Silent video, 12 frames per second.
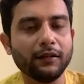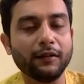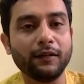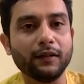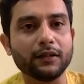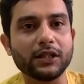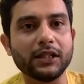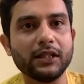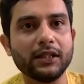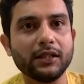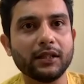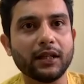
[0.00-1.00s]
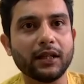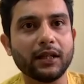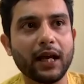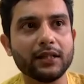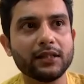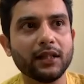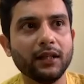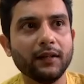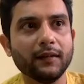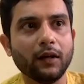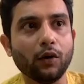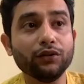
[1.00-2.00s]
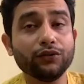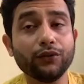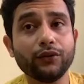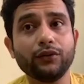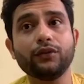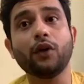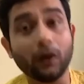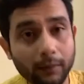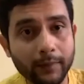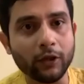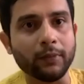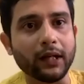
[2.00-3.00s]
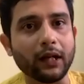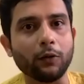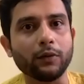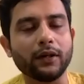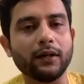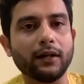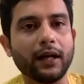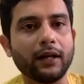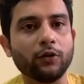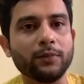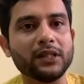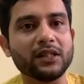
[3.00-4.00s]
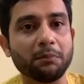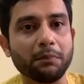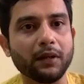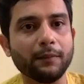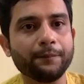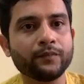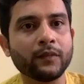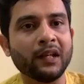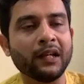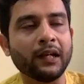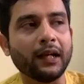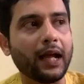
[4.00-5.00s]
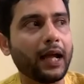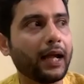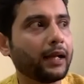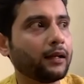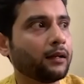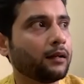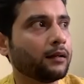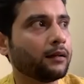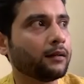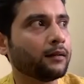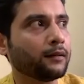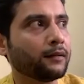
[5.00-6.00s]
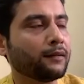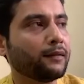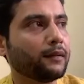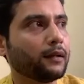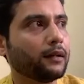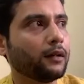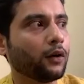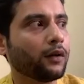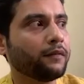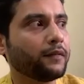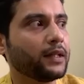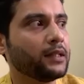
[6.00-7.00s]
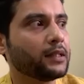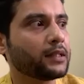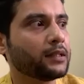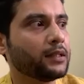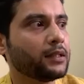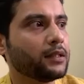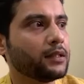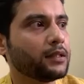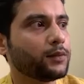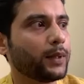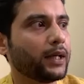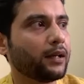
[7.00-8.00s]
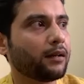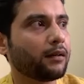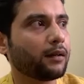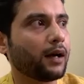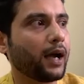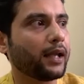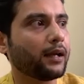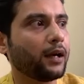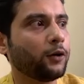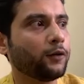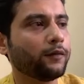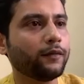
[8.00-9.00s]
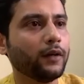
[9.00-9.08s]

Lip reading: She has also taught me to be grounded and be simple. And a lot of instances where I kind of